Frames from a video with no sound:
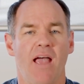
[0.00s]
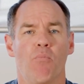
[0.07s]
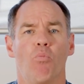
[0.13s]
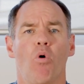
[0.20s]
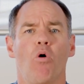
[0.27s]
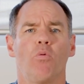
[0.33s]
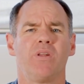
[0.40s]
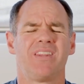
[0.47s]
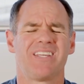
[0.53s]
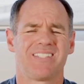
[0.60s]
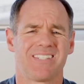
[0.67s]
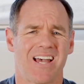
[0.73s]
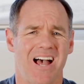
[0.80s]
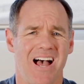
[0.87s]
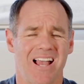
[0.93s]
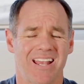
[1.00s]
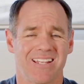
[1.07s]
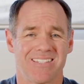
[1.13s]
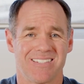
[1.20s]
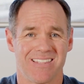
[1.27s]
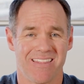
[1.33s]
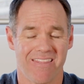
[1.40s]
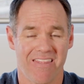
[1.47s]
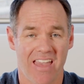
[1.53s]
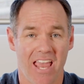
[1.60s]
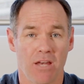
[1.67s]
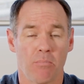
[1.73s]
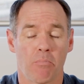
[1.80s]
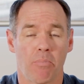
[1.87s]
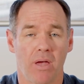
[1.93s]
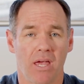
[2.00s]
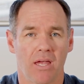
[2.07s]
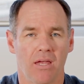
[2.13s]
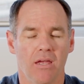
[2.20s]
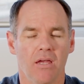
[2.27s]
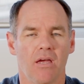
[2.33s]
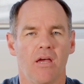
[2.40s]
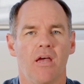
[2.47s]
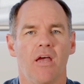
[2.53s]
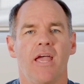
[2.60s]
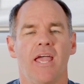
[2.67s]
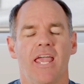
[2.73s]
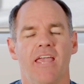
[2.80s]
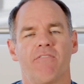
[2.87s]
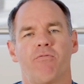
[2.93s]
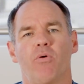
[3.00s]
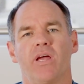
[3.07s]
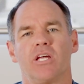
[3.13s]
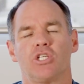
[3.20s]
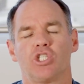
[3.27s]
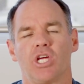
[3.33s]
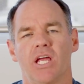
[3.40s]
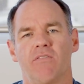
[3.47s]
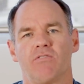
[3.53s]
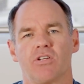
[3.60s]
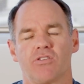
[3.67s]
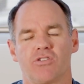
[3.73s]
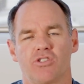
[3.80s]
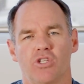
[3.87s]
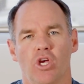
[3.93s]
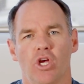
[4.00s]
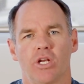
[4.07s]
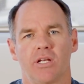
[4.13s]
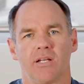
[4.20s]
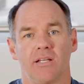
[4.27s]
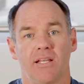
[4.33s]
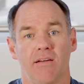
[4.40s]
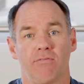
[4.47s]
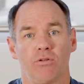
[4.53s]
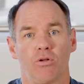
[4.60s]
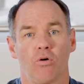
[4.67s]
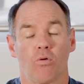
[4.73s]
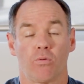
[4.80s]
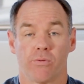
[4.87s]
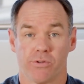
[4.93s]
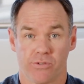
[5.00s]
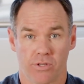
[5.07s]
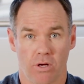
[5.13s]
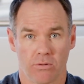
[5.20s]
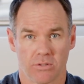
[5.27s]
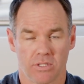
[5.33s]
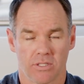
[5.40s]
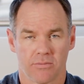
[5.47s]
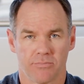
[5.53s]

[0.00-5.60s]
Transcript: And what would the targets then be if we achieved a certain level or result?